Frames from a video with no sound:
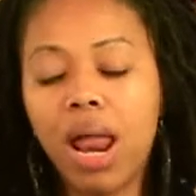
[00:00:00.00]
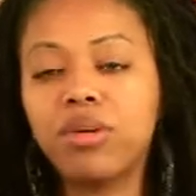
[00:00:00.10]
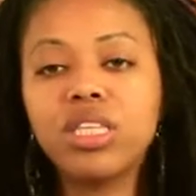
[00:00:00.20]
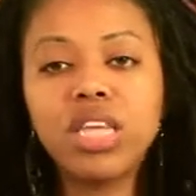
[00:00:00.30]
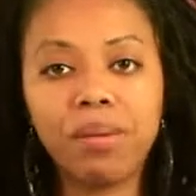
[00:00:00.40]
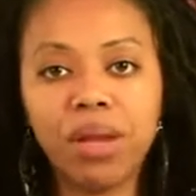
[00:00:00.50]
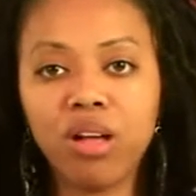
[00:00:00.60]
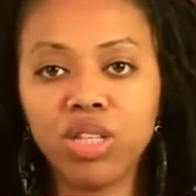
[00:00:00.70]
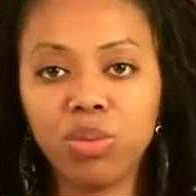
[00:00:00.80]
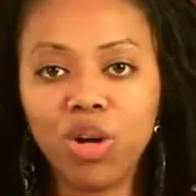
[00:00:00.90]
I'm just naming
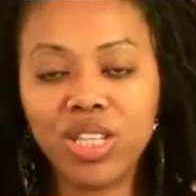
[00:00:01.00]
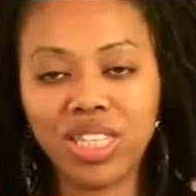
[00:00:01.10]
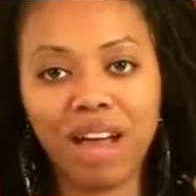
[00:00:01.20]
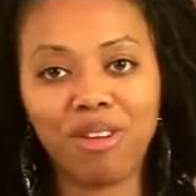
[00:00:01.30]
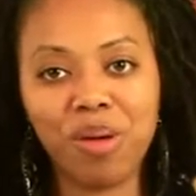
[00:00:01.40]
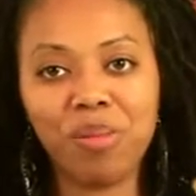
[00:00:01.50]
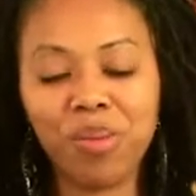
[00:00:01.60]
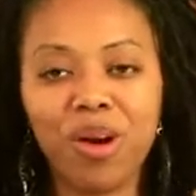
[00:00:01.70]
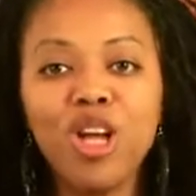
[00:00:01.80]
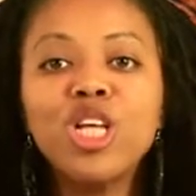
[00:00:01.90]
out some ones that I
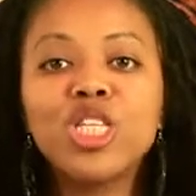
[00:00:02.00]
remember.